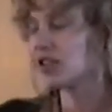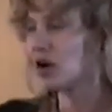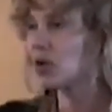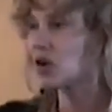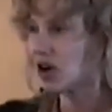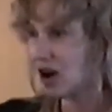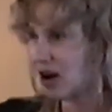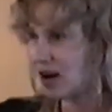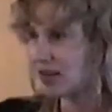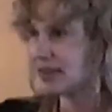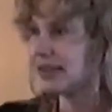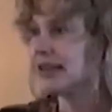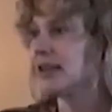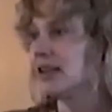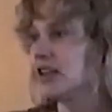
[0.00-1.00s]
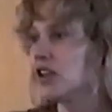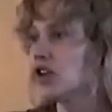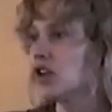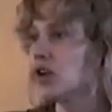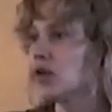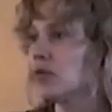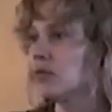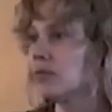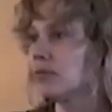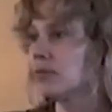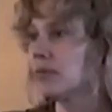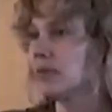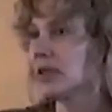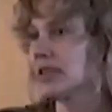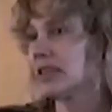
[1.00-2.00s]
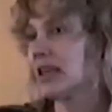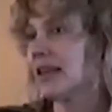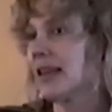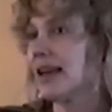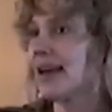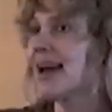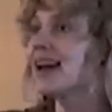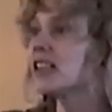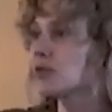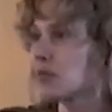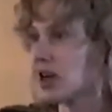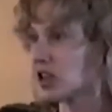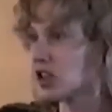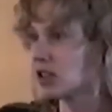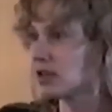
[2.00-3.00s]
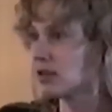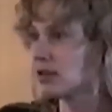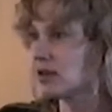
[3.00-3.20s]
so-called, you know, say that aspect